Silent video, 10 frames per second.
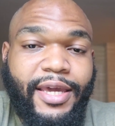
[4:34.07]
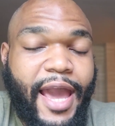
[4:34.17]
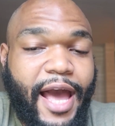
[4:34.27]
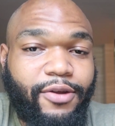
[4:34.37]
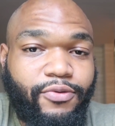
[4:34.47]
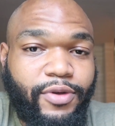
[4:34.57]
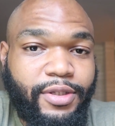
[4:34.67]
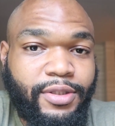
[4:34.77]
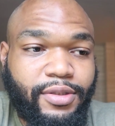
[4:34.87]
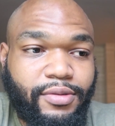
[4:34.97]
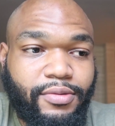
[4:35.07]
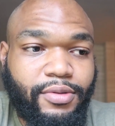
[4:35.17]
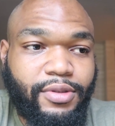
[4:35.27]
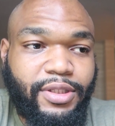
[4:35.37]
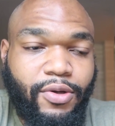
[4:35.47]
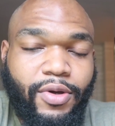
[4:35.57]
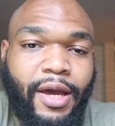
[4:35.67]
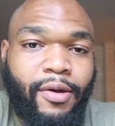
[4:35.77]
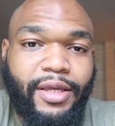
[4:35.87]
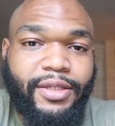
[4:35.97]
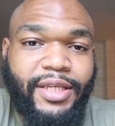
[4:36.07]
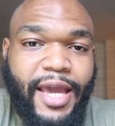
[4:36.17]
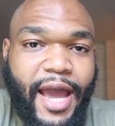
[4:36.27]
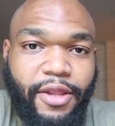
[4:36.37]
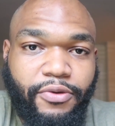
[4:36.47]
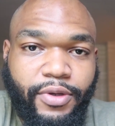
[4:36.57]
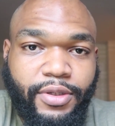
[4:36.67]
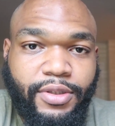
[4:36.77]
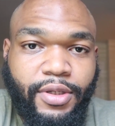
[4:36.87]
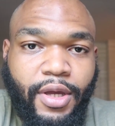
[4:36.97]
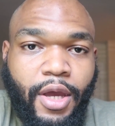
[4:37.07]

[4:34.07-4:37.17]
calories still count as calories.